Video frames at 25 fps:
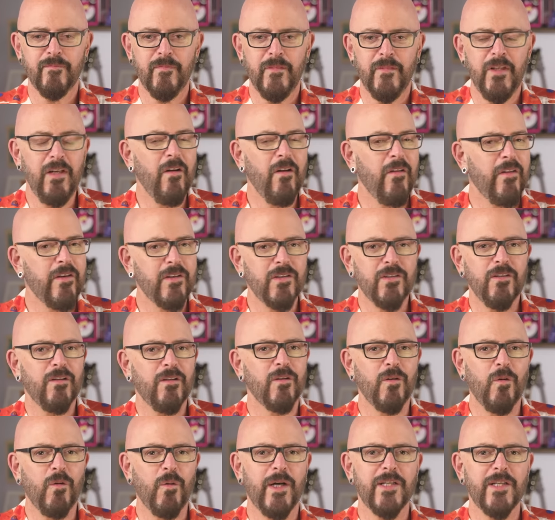You know, there's
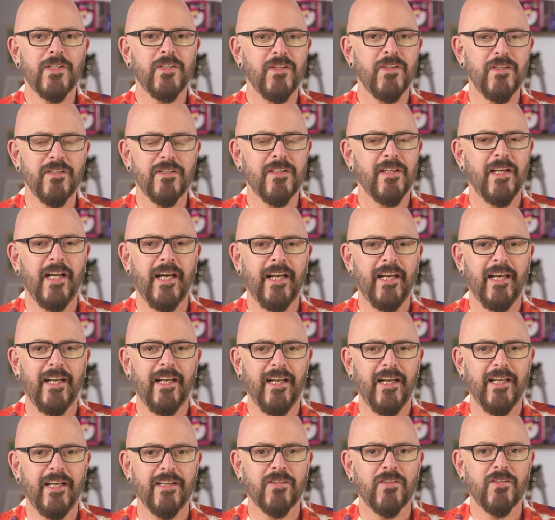certain questions that I get
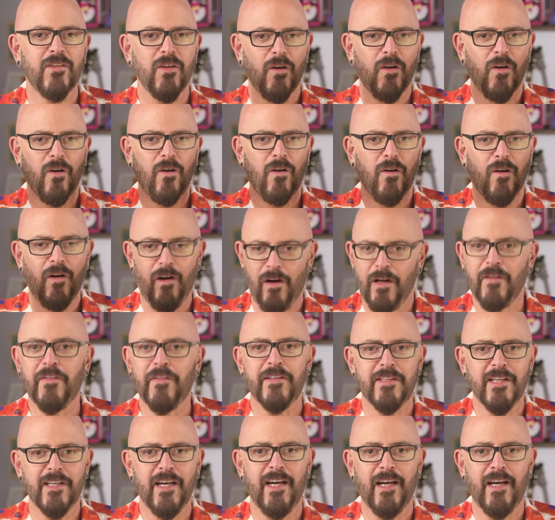asked all the
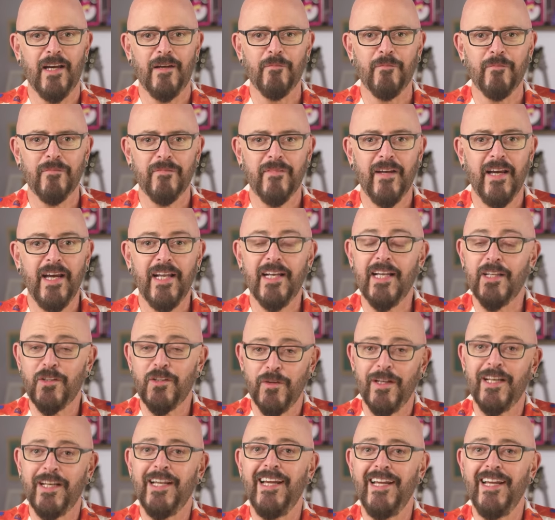time, and I
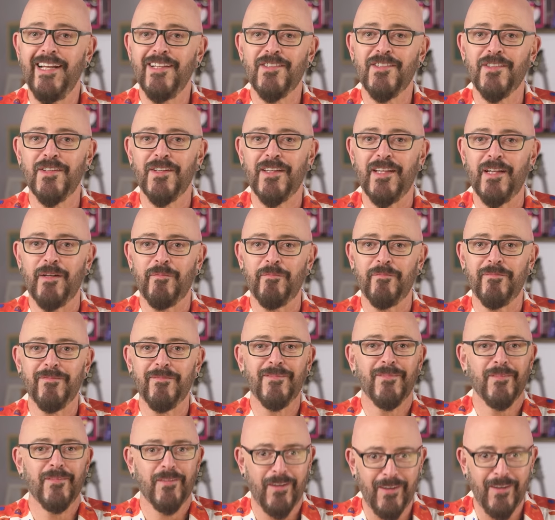try to answer
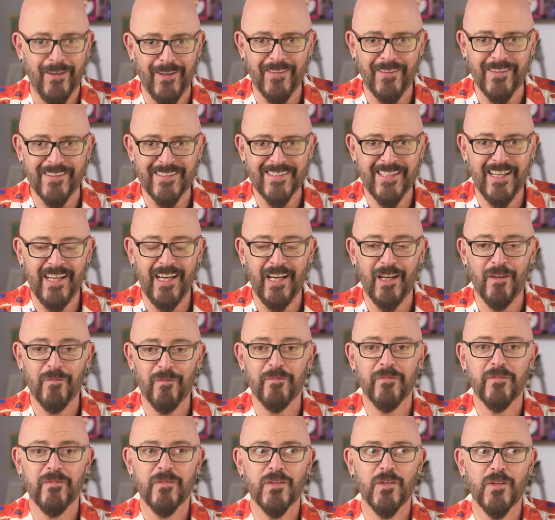them all the
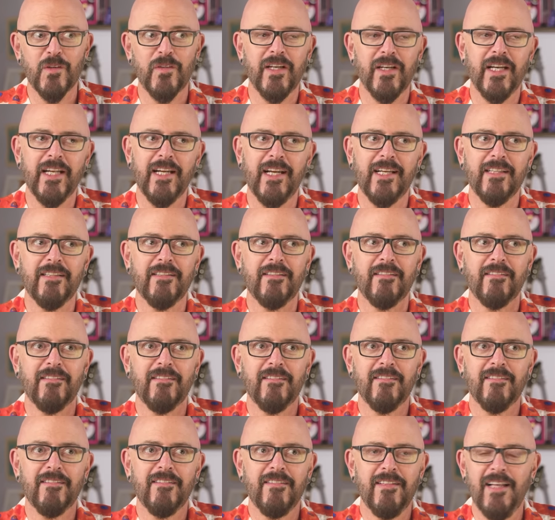time so that I get
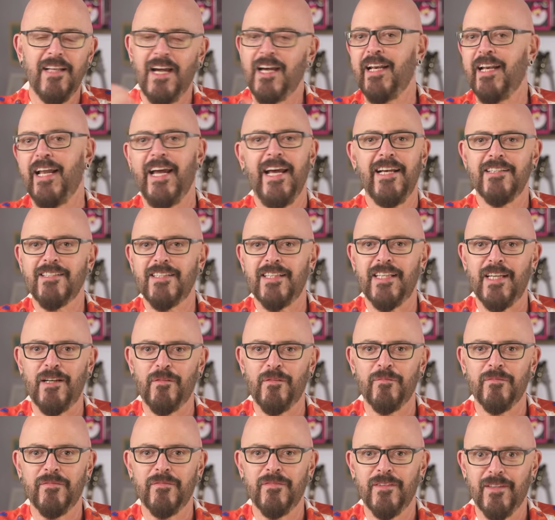not asked
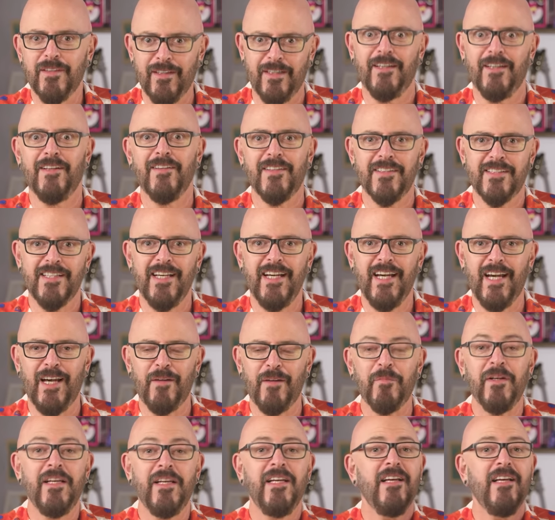them all the time.